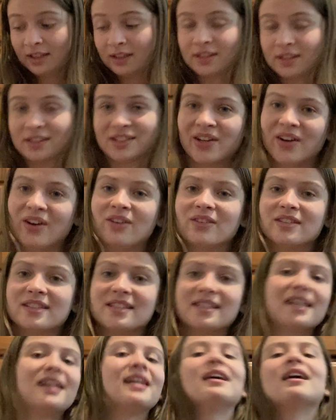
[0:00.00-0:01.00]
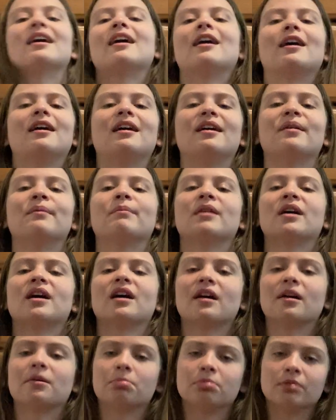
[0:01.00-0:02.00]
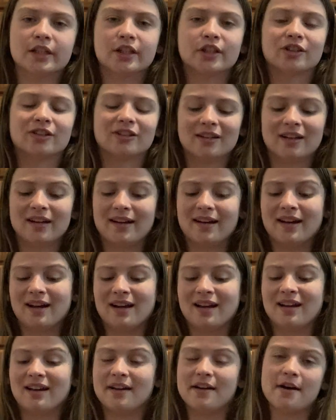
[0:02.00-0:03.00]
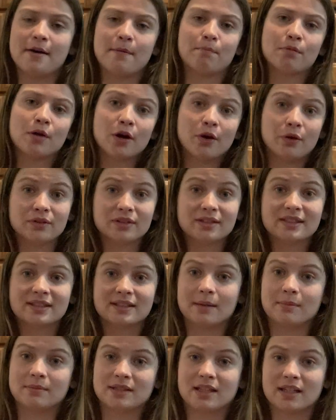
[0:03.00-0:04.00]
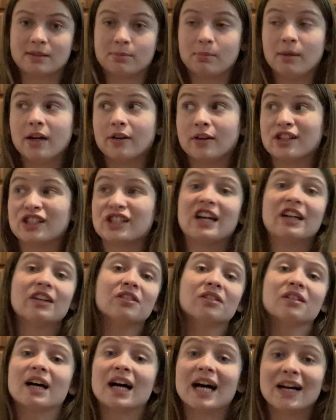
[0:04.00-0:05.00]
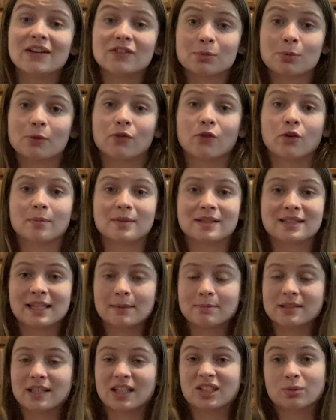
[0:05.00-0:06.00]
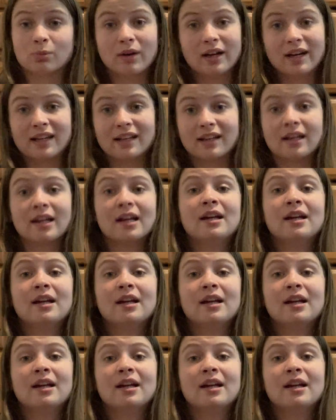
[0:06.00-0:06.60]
So say I'm a preacher and I oppose same-sex marriage, I do not have to perform a same-sex wedding